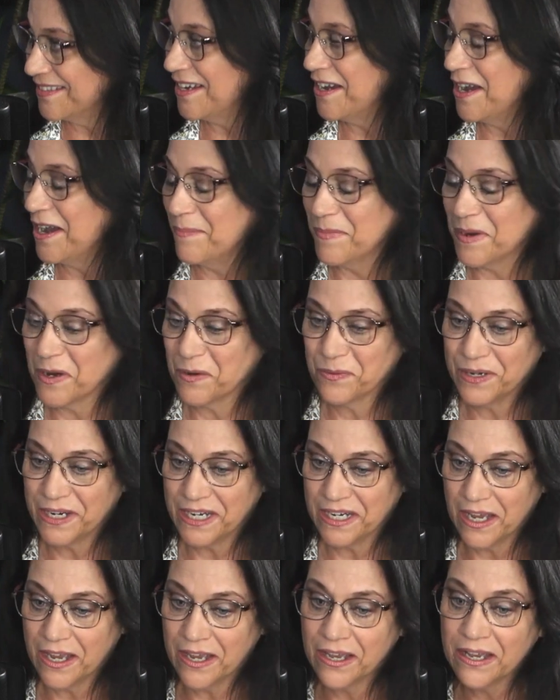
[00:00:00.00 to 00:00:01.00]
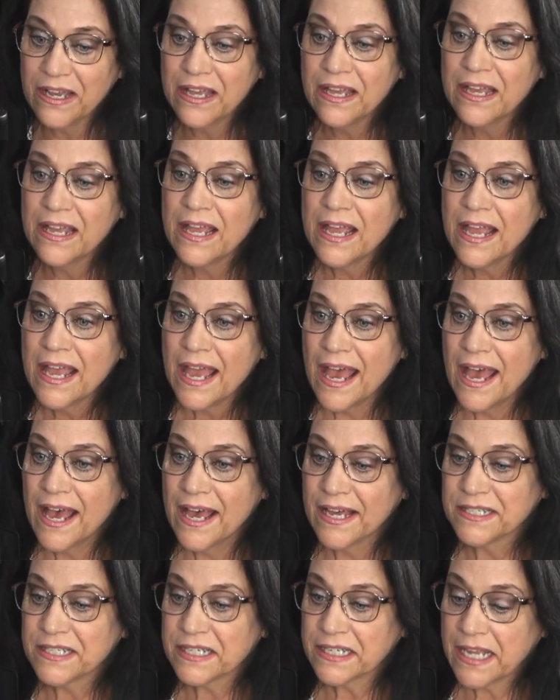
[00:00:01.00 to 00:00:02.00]
arena.
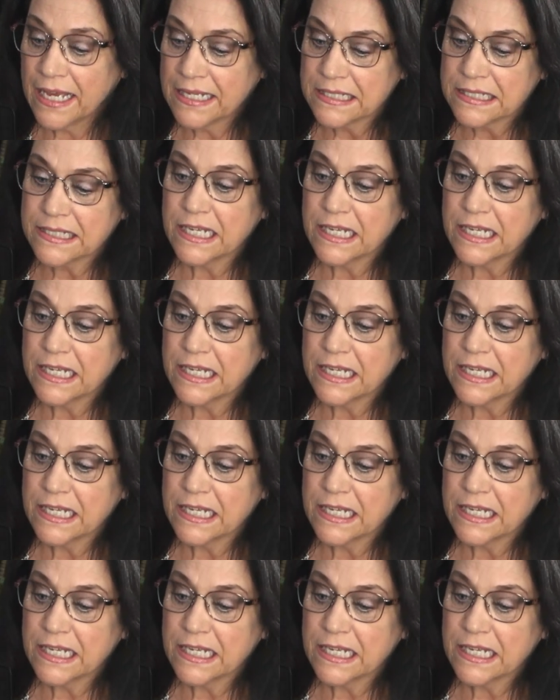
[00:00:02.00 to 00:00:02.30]
And again,